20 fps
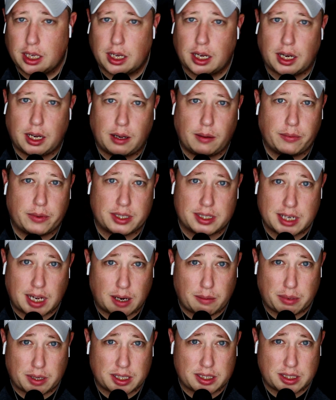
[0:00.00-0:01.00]
That's
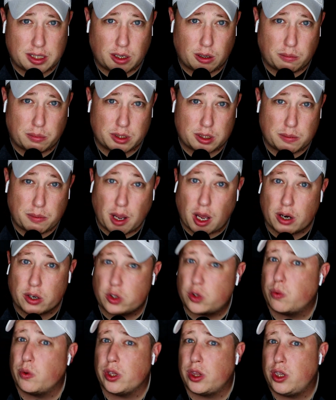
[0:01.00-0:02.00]
not a big deal. But to be
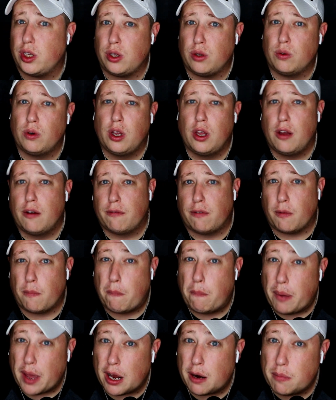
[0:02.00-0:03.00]
honest with you, for
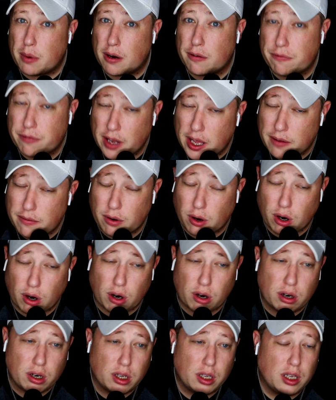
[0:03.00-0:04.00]
better
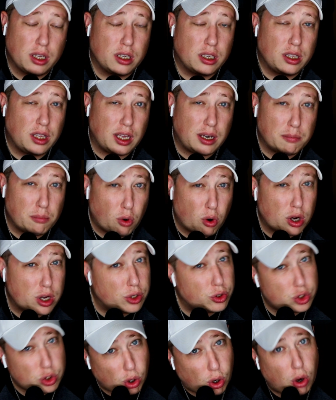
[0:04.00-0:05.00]
flavor and more
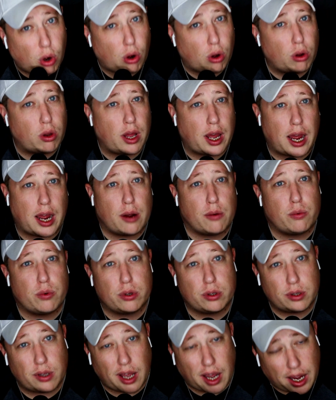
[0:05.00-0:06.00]
control, I
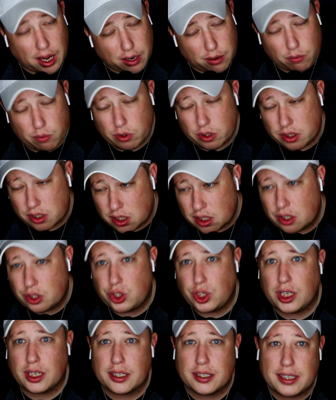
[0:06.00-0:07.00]
would
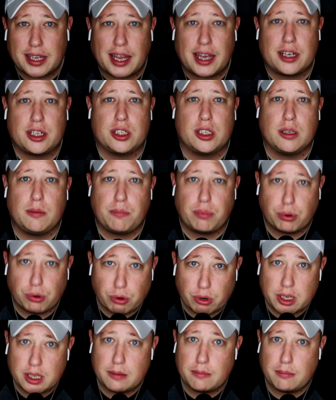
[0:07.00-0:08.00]
suggest actually
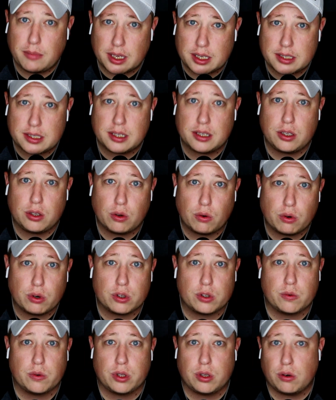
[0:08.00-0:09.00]
pre-mixing
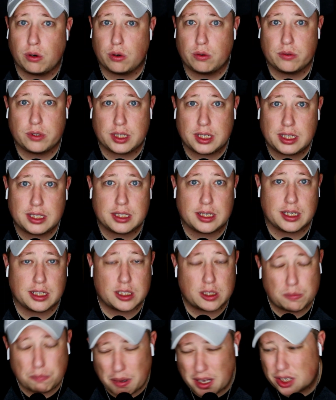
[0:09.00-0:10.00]
yours with your own seasoning,
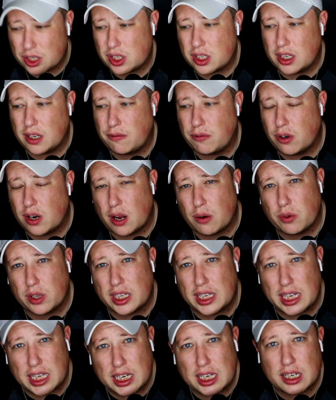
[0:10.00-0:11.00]
especially if you're not
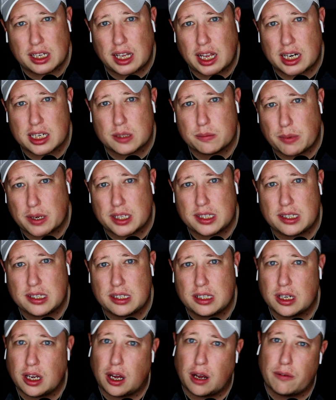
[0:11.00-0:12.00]
really into a lot of spicy
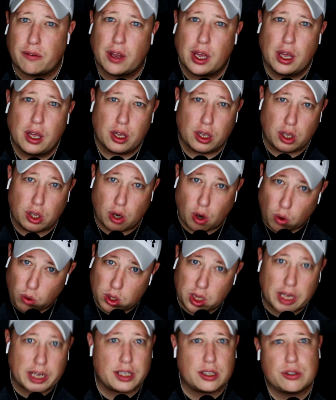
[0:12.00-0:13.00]
stuff, you
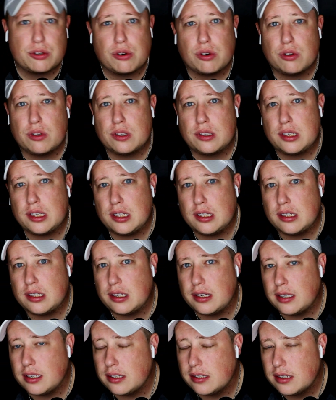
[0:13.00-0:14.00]
don't like certain
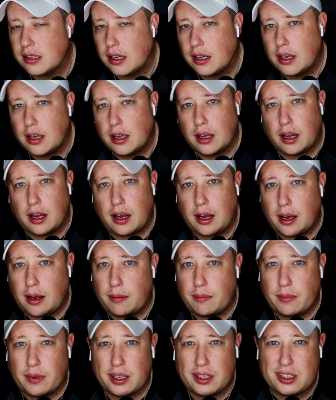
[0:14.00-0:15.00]
seasonings.
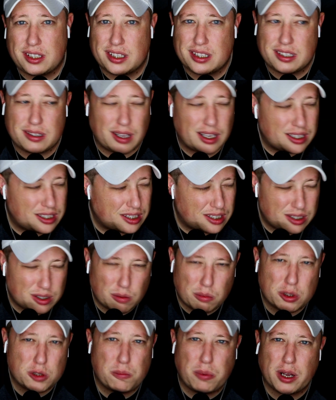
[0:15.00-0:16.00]
It's just
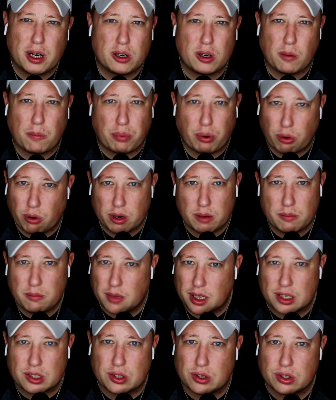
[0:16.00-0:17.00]
so much better to
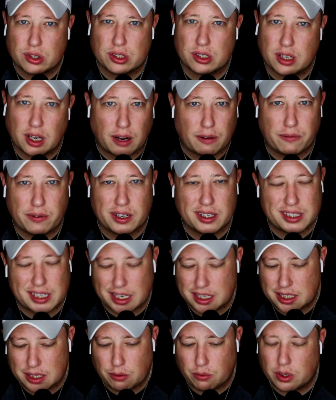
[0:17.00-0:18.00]
pre-mix your stuff, and it's
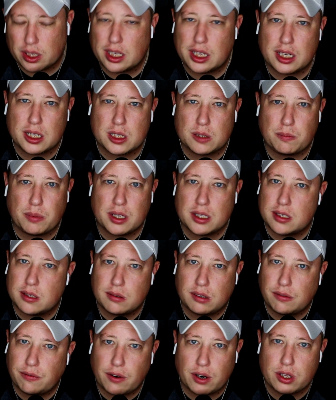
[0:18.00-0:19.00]
actually really inexpensive.
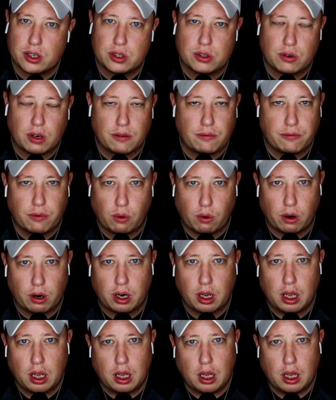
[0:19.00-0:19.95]
It's fairly straightforward.